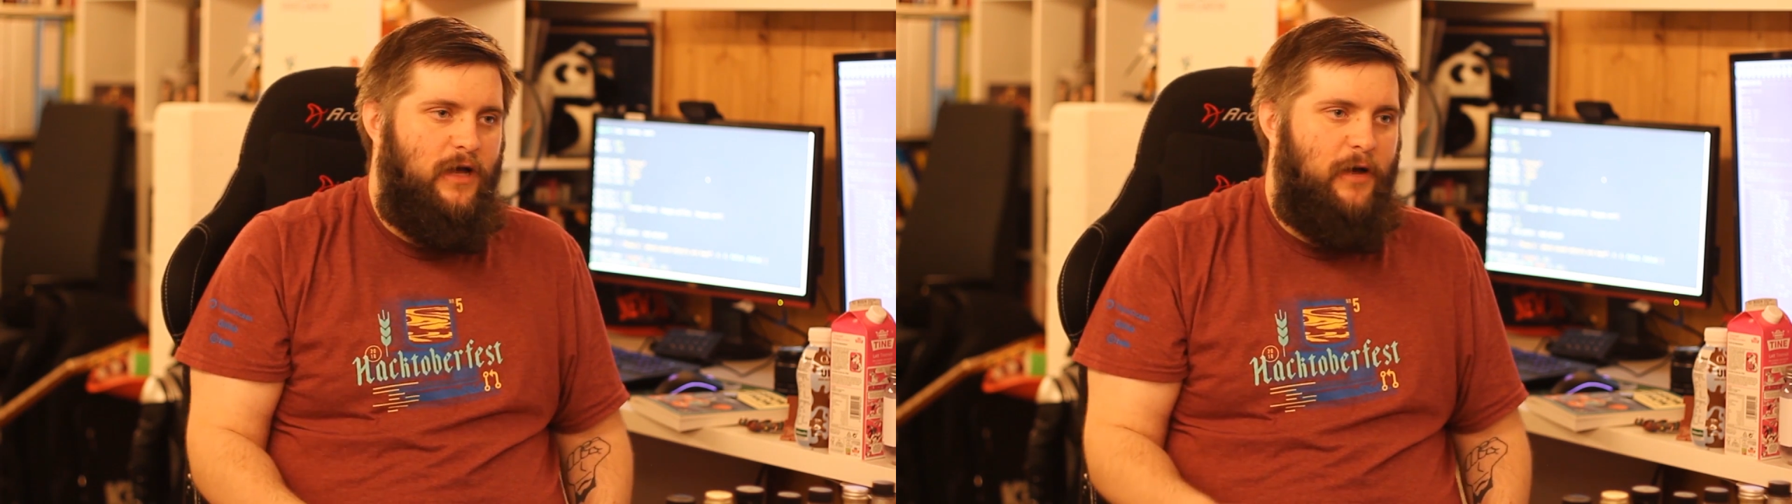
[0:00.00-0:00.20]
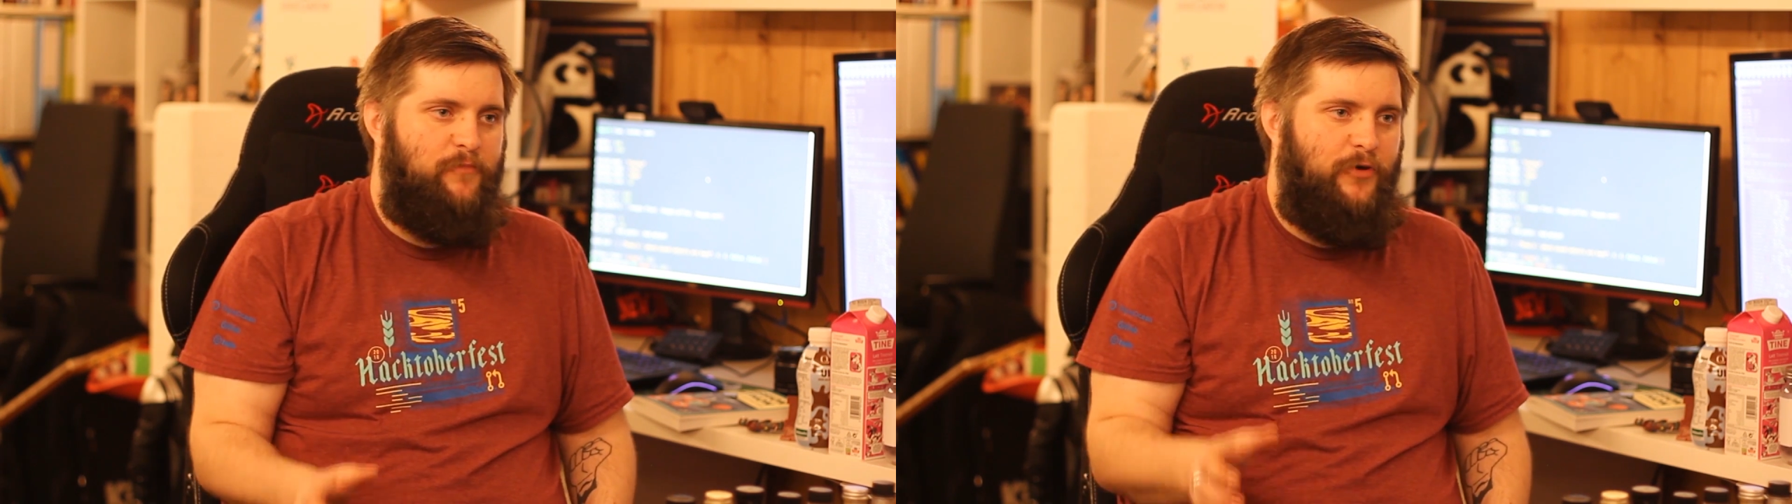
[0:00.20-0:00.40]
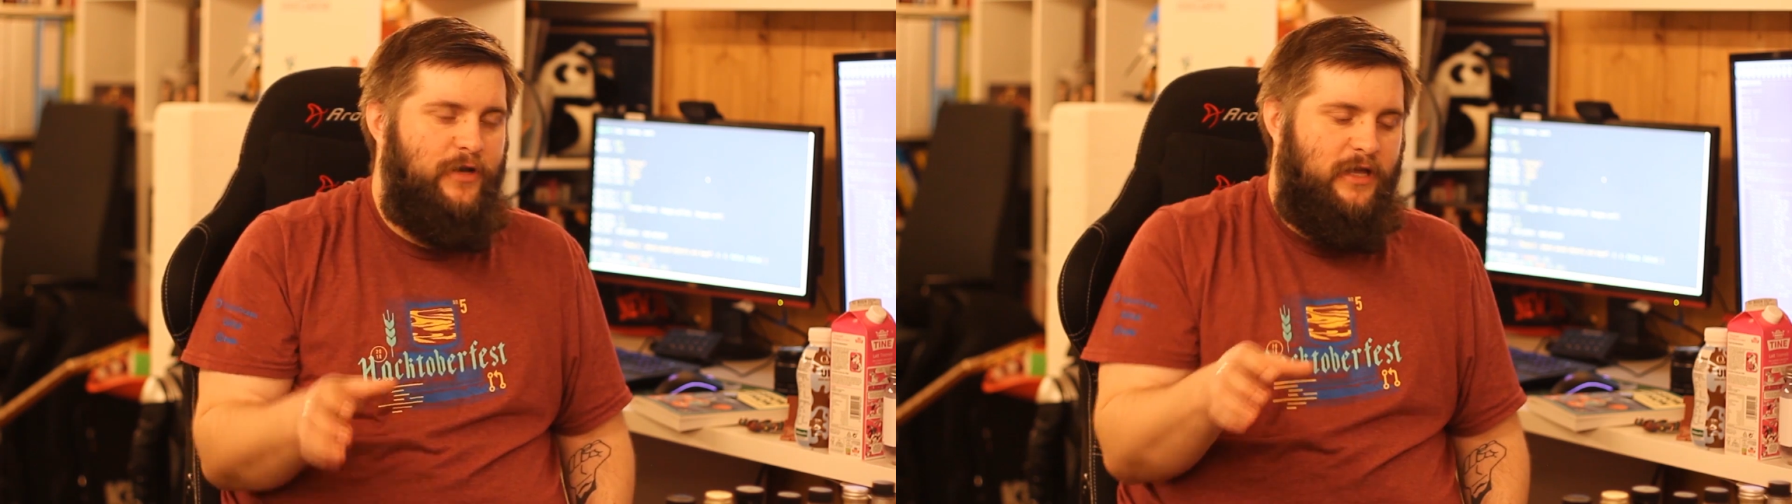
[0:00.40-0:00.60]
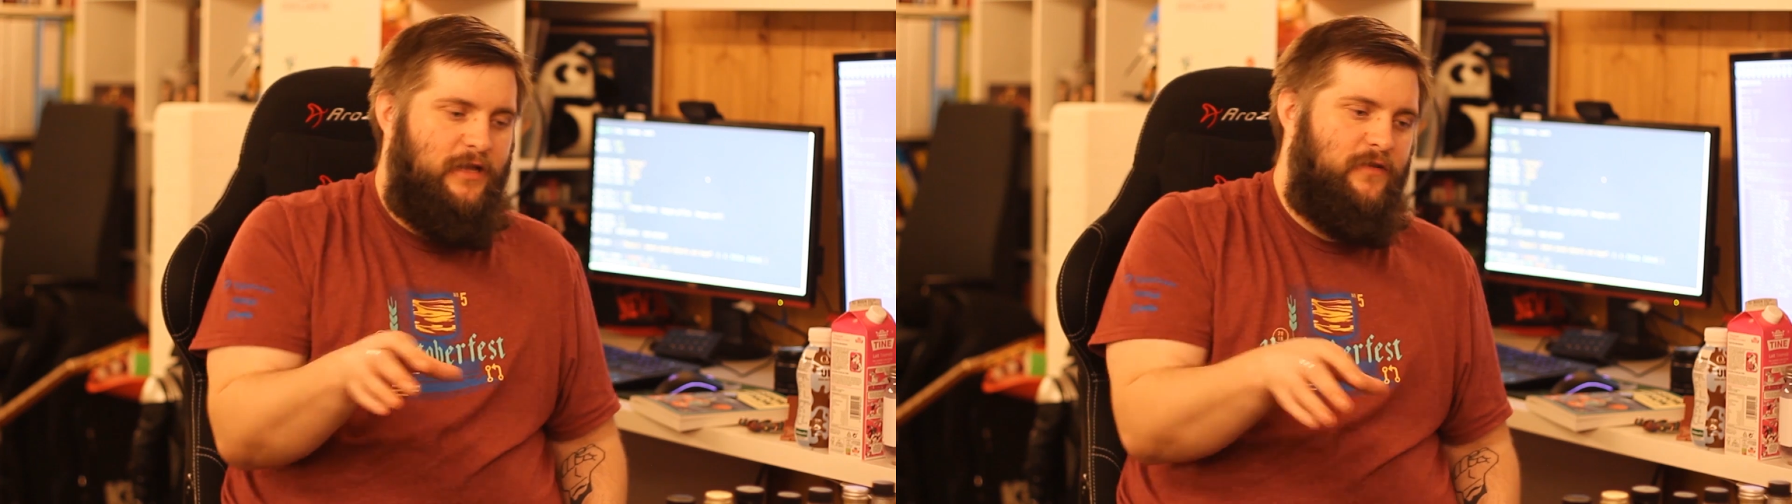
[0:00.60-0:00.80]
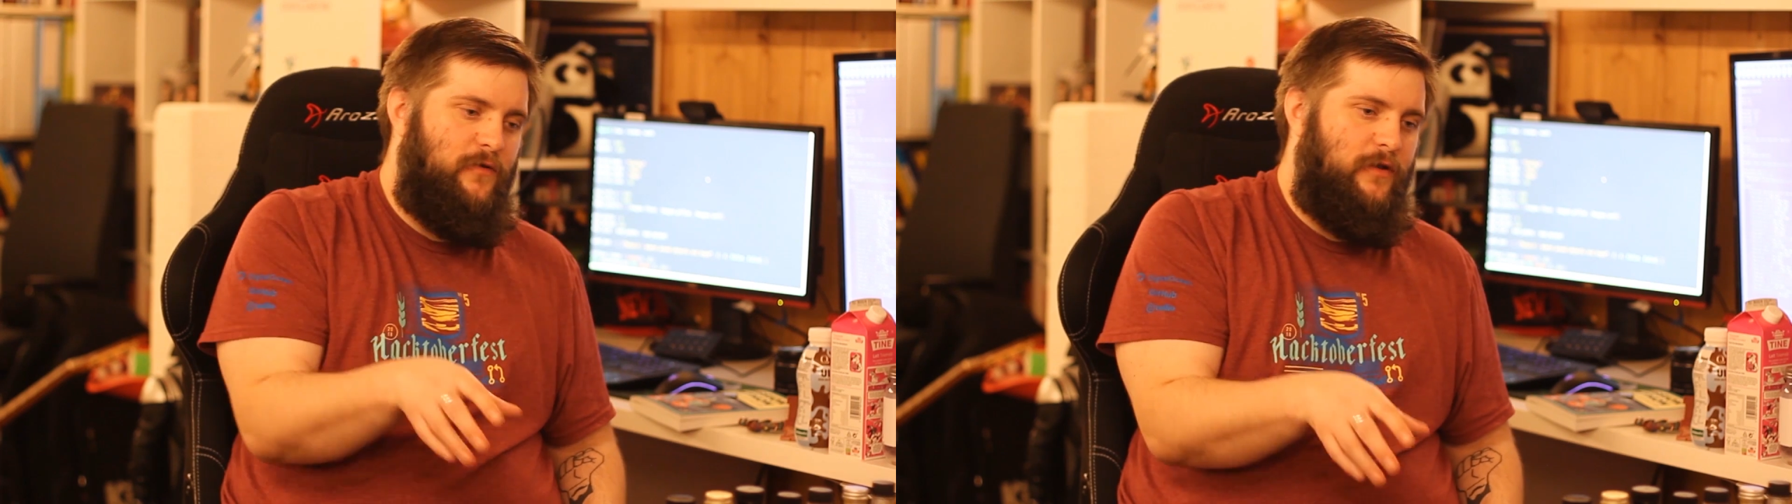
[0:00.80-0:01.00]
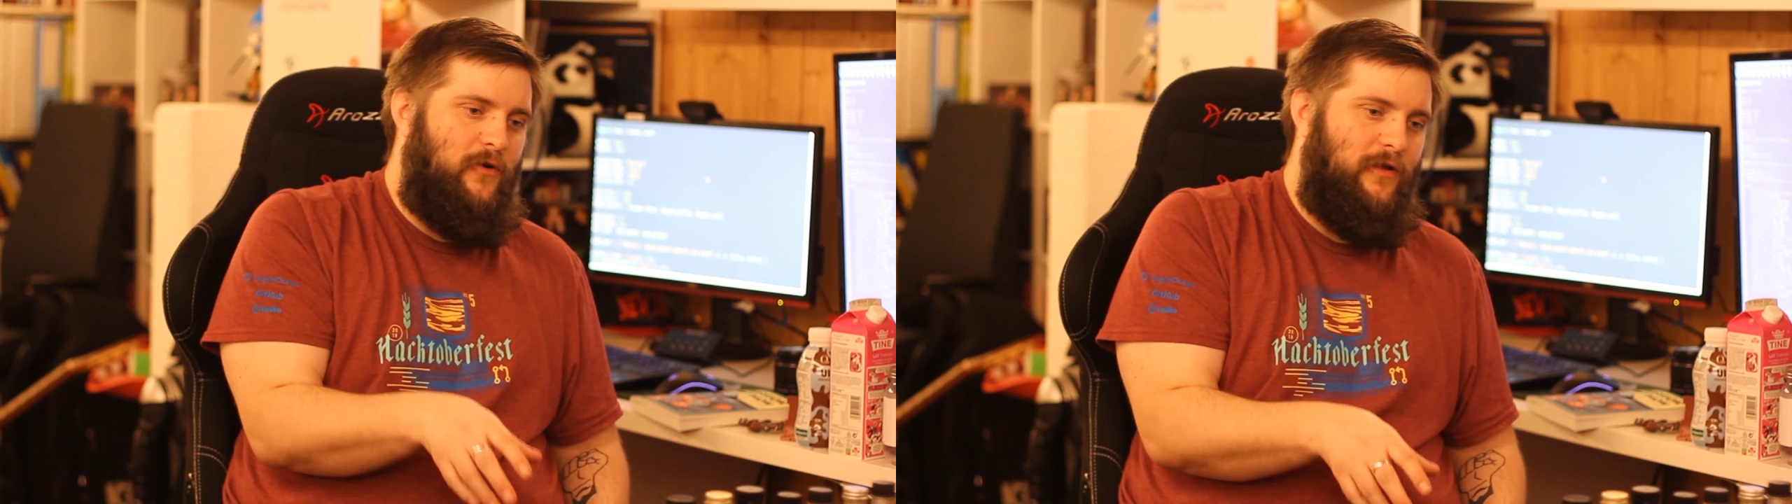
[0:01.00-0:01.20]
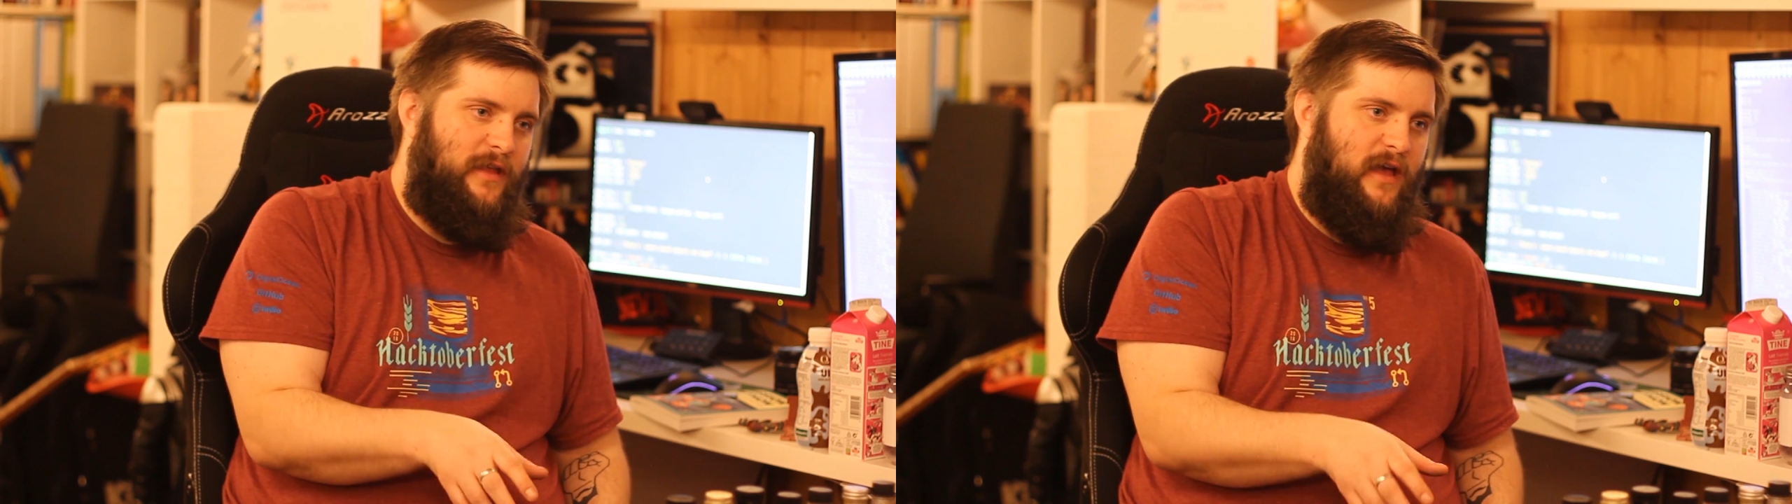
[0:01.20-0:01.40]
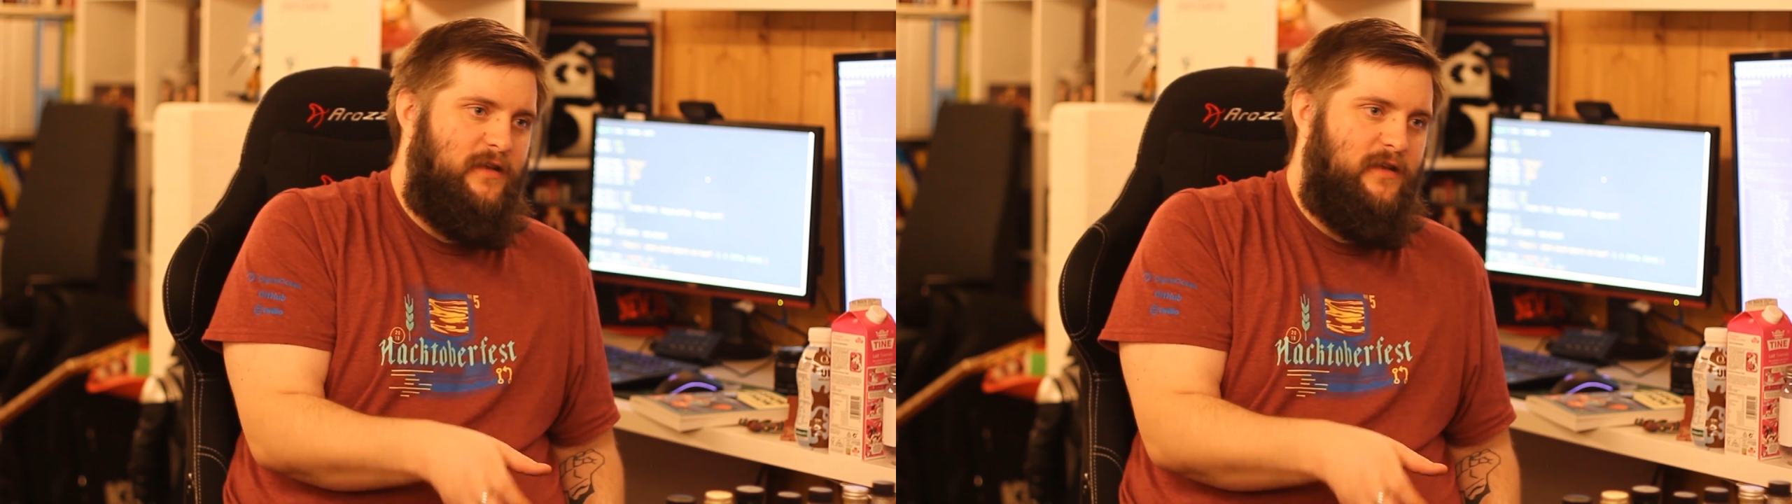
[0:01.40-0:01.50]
I'm putting it into an old